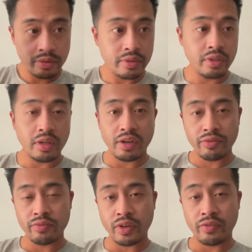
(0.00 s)
You know, I've
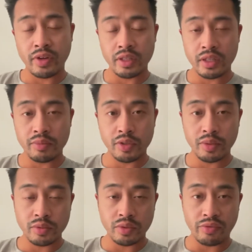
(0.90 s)
finally come to
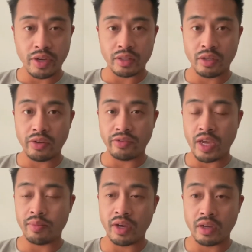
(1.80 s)
grips with the fact, you know, I
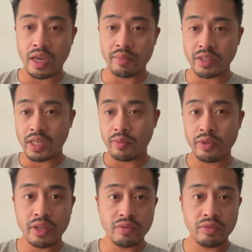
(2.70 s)
had my time with it.